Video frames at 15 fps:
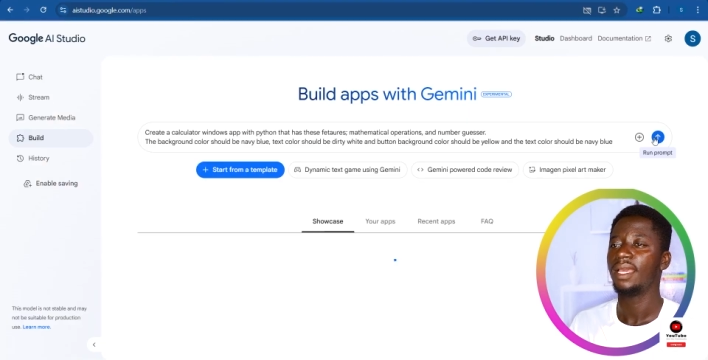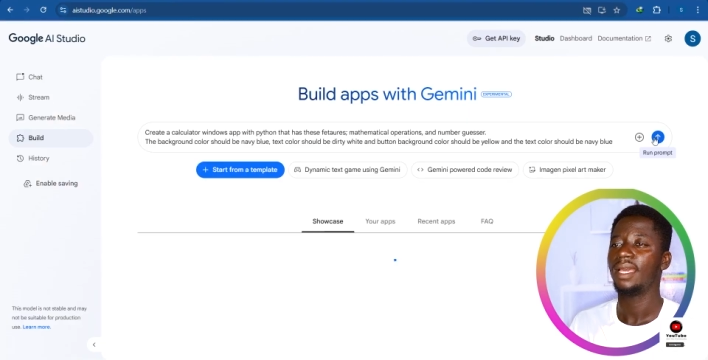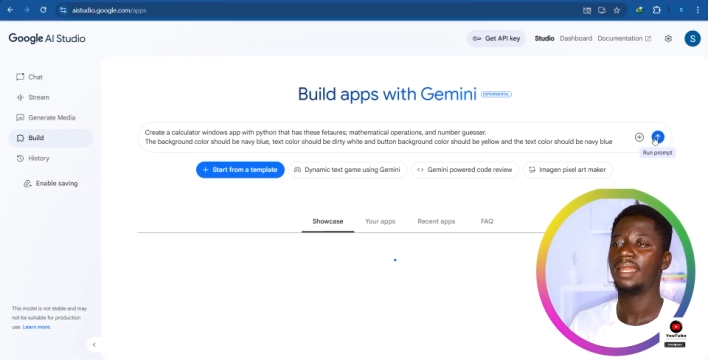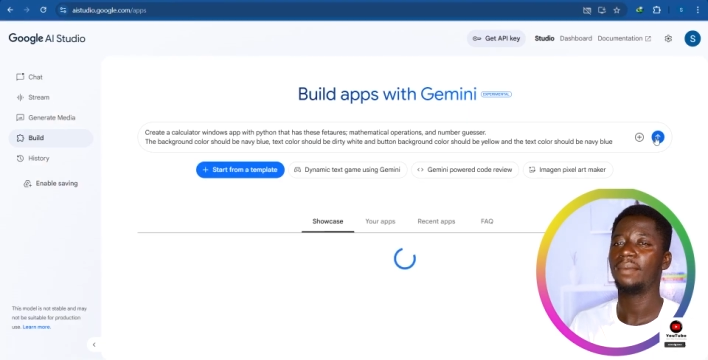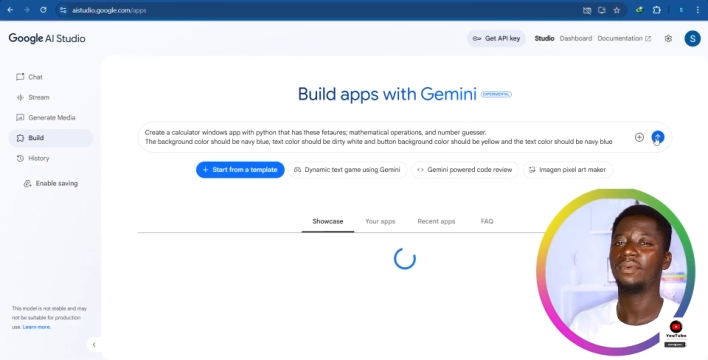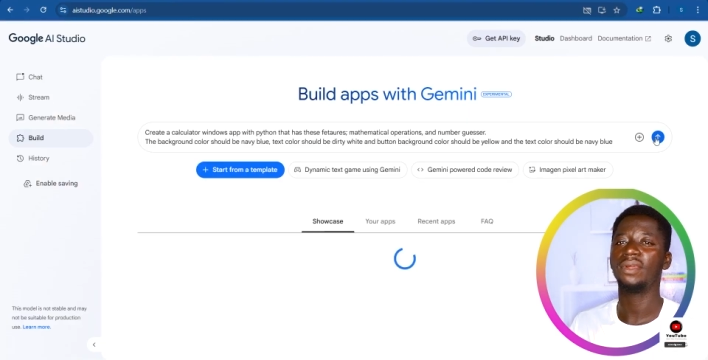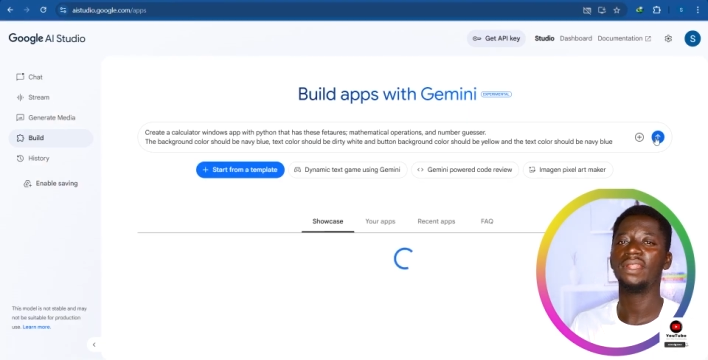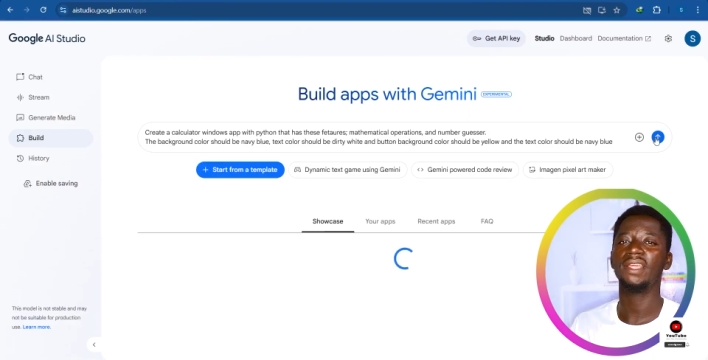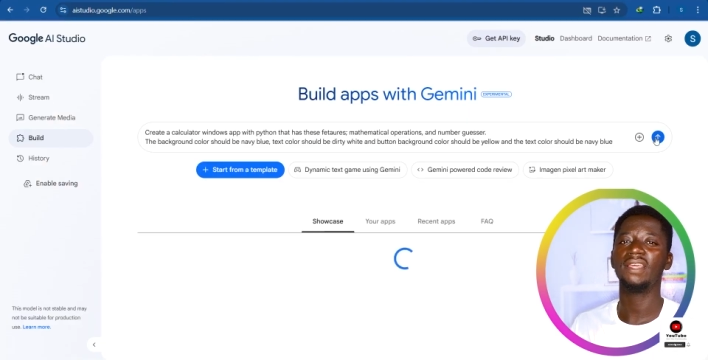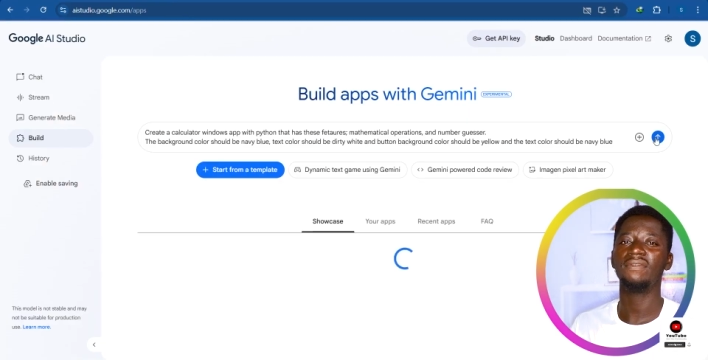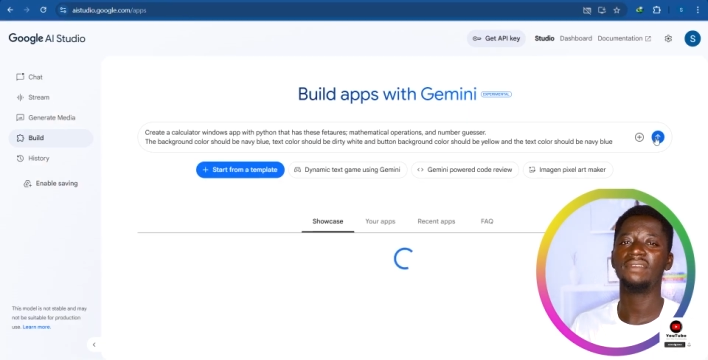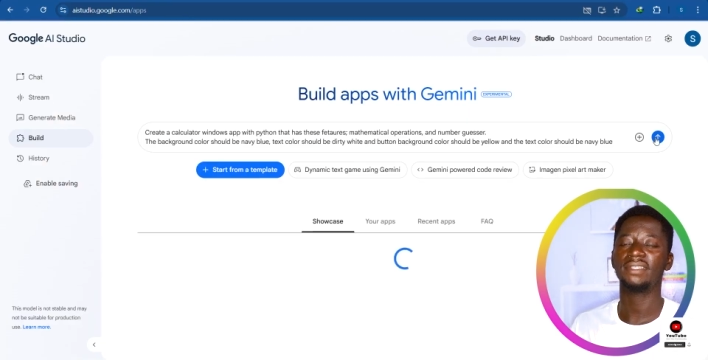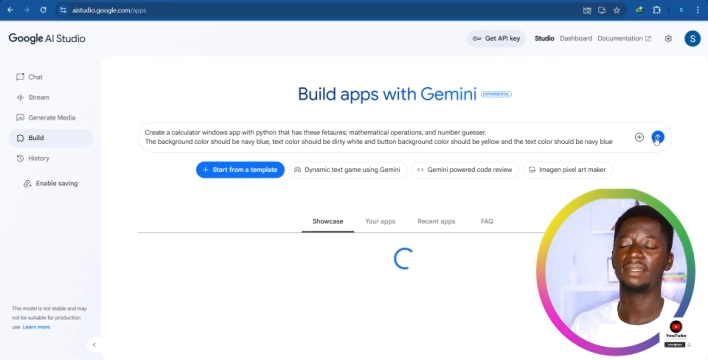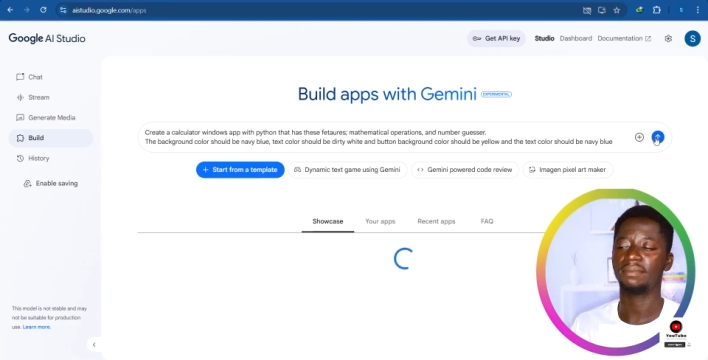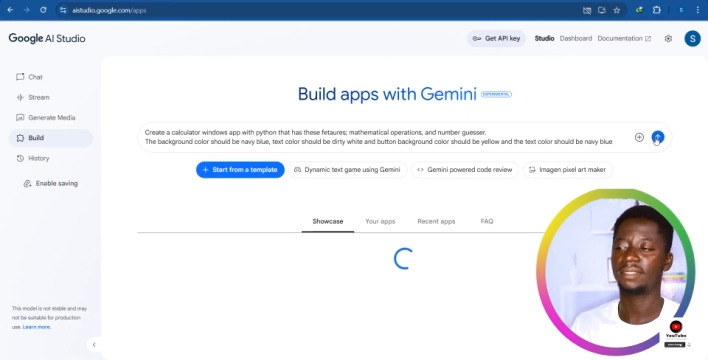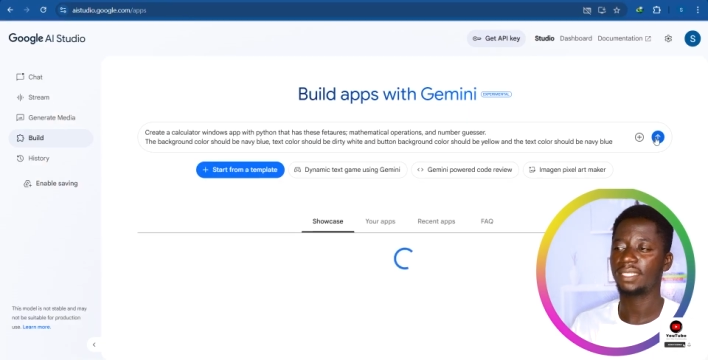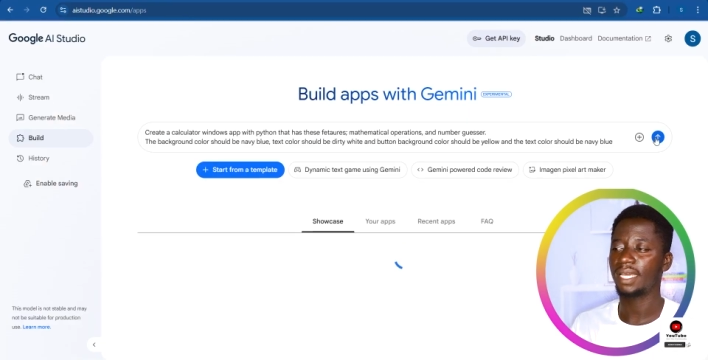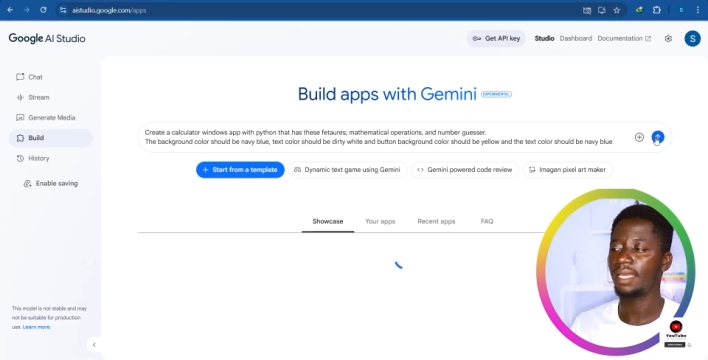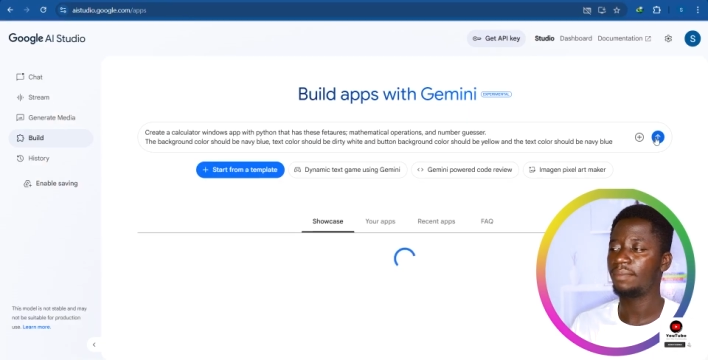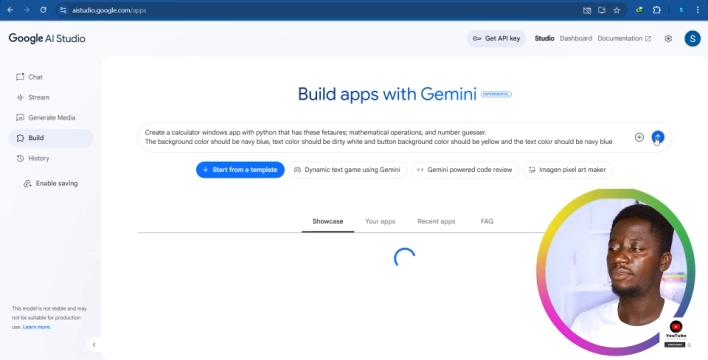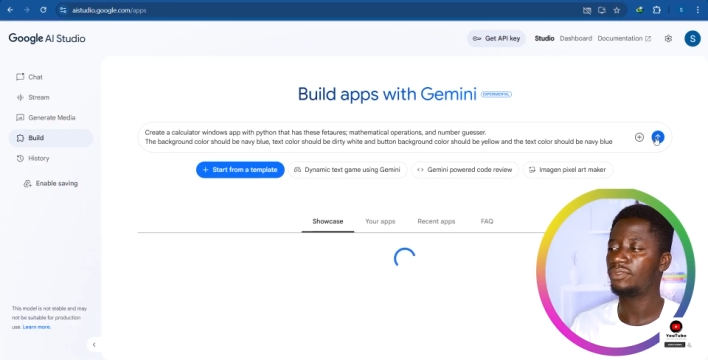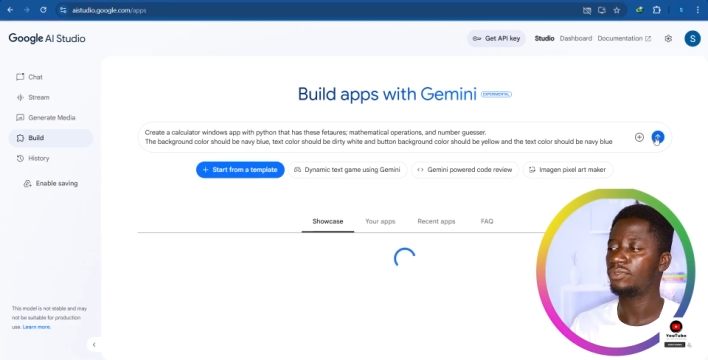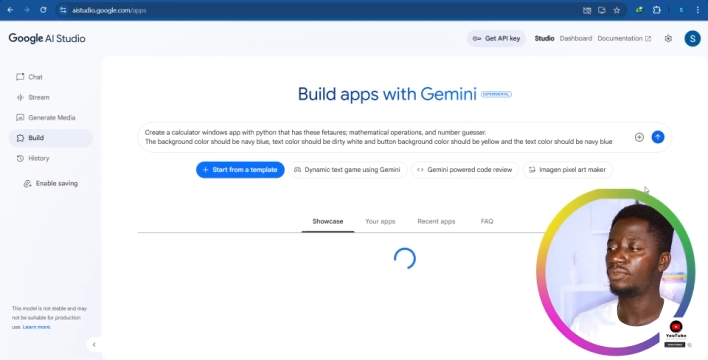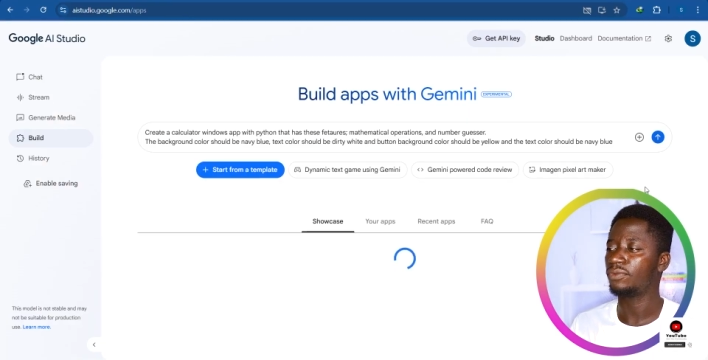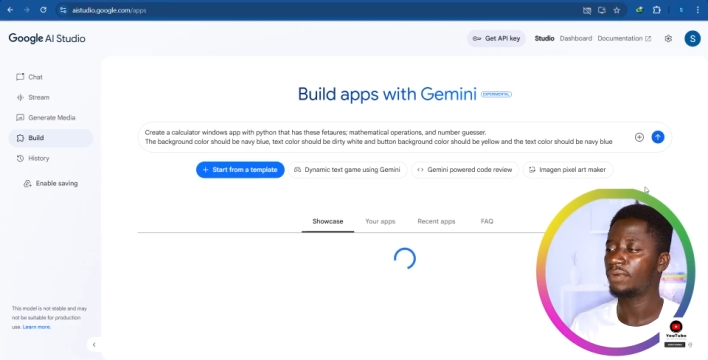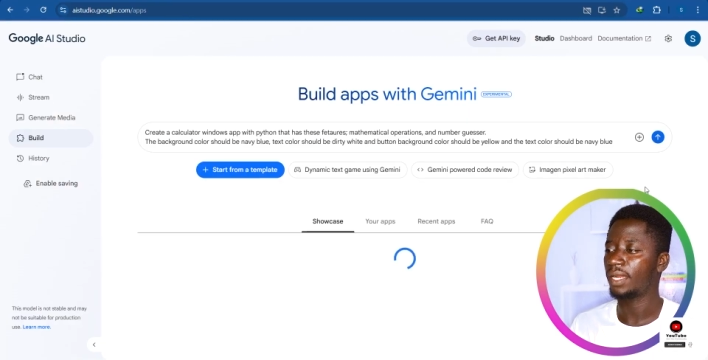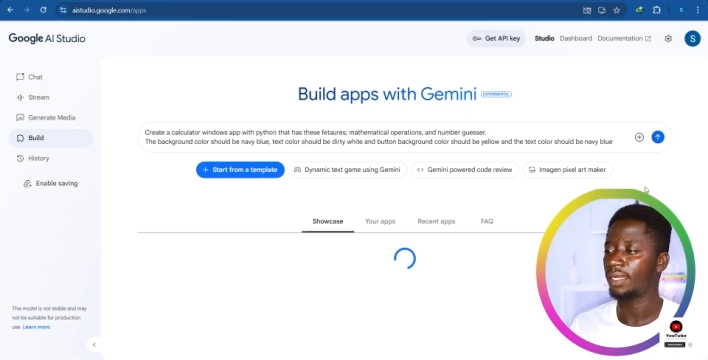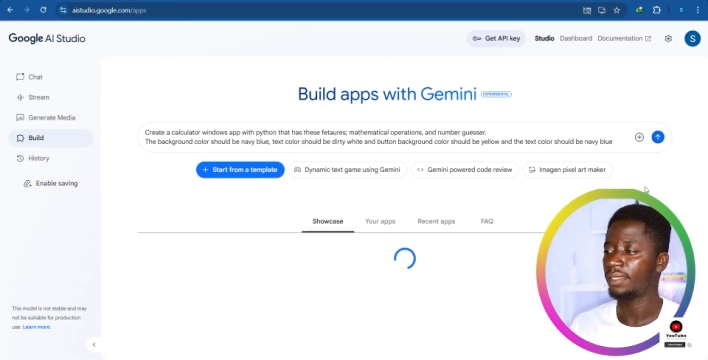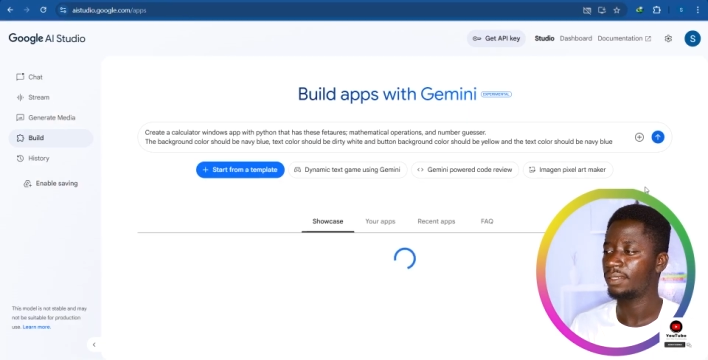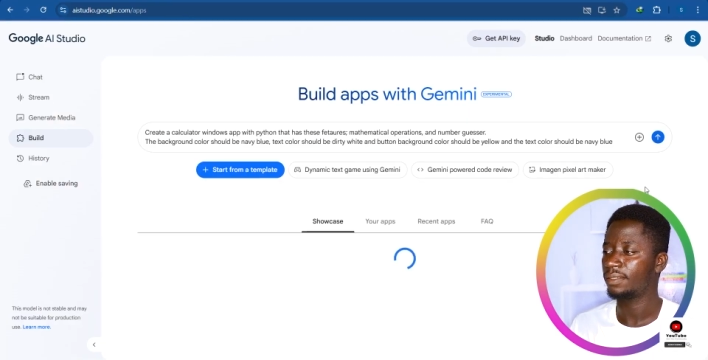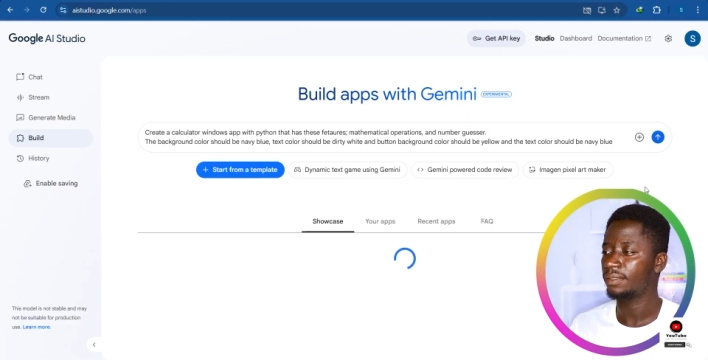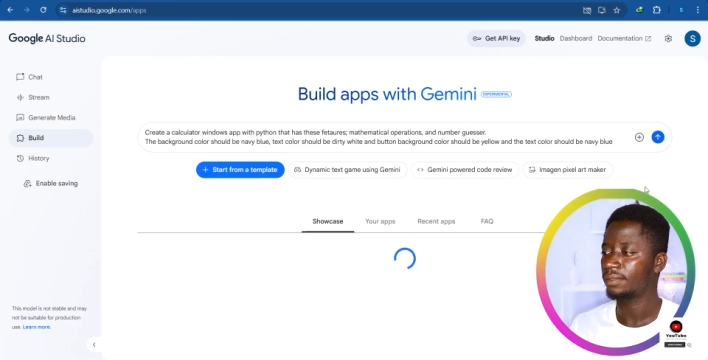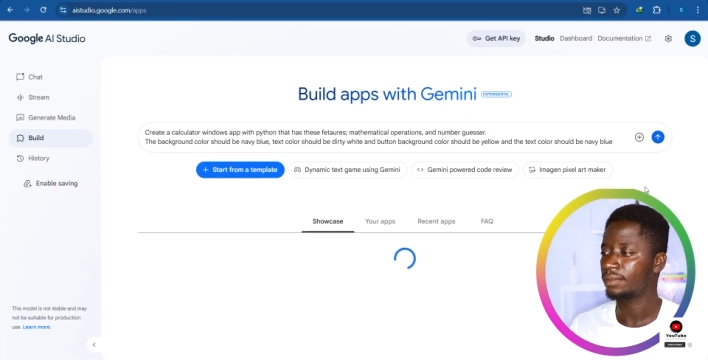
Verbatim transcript: and I'm going to give you some time to run.